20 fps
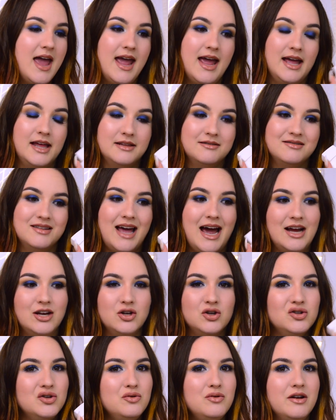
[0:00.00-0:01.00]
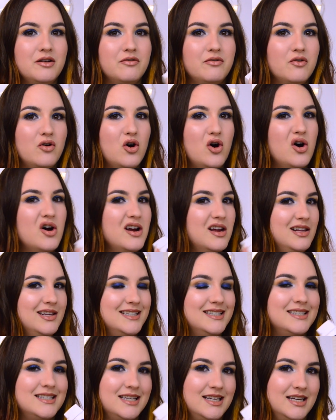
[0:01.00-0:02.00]
and I don't know if oily
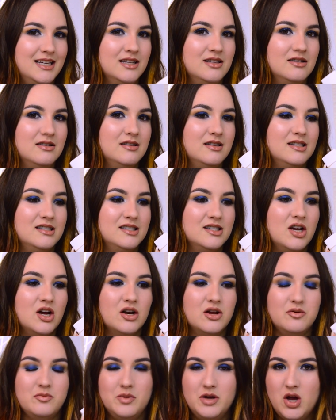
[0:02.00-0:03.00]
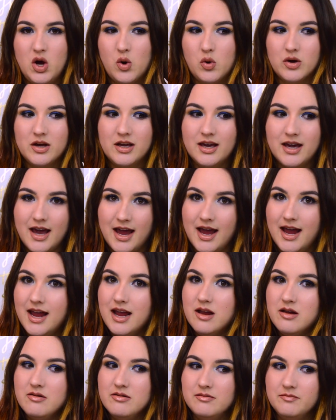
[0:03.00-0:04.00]
skin is gonna be
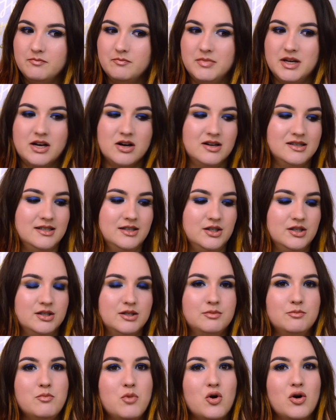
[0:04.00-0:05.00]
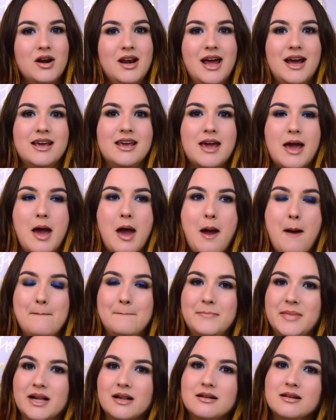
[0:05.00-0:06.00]
okay because it's more like a
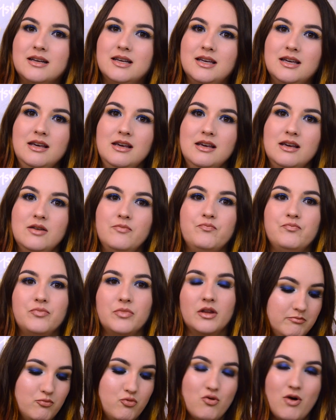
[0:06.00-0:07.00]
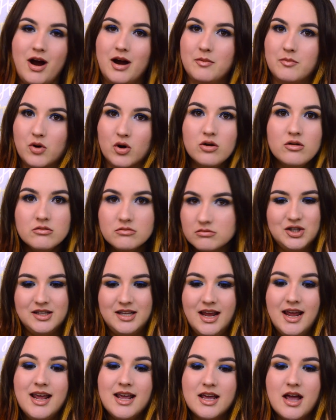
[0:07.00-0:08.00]
milky primer
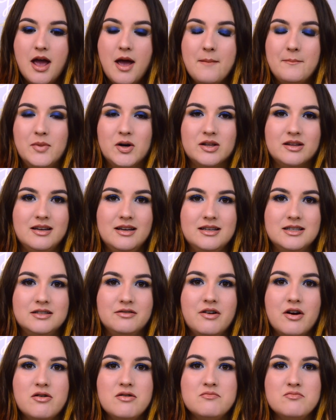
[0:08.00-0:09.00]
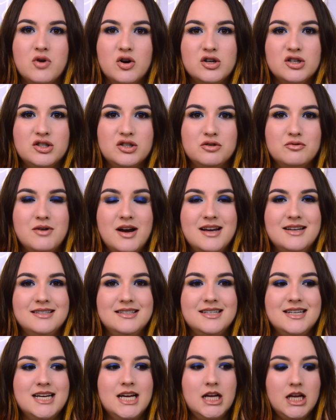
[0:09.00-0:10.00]
thing, but it's very
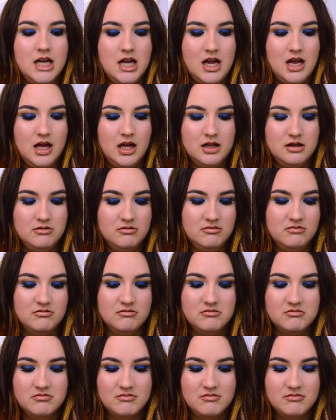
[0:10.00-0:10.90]
moisturizing and